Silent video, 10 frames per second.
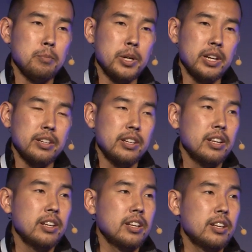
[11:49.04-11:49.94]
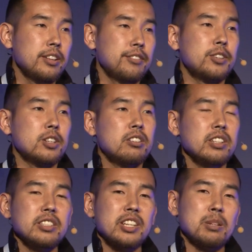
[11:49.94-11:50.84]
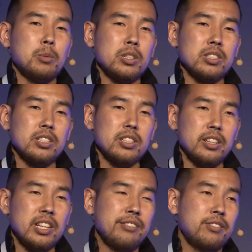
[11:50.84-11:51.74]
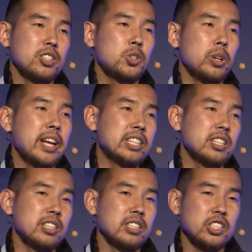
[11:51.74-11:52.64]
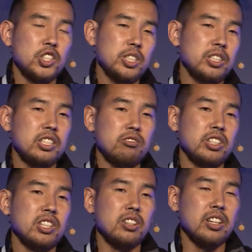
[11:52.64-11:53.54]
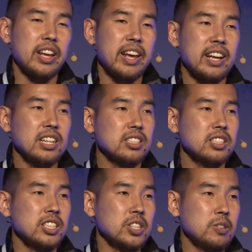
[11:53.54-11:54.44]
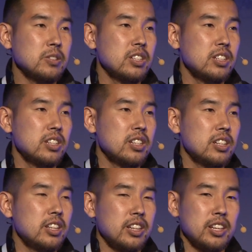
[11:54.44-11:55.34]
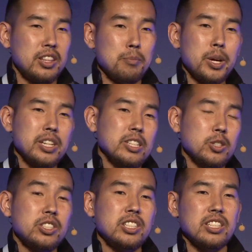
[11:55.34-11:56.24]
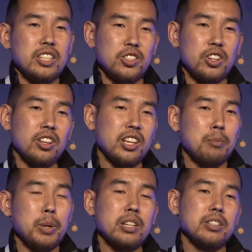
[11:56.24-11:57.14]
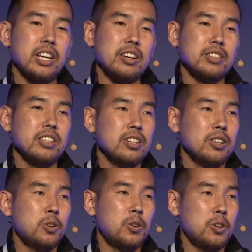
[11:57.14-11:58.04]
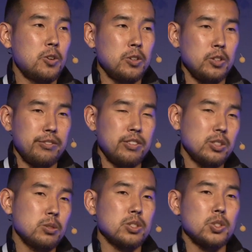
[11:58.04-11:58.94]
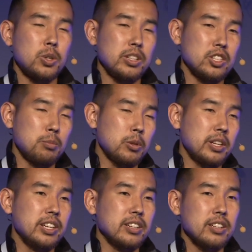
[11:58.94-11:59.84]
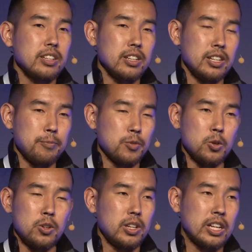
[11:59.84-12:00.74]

But for Korean gamers, that virtual asset is just as real as, you know, the money you see in your online bank account, or the virtual sword that you're playing, or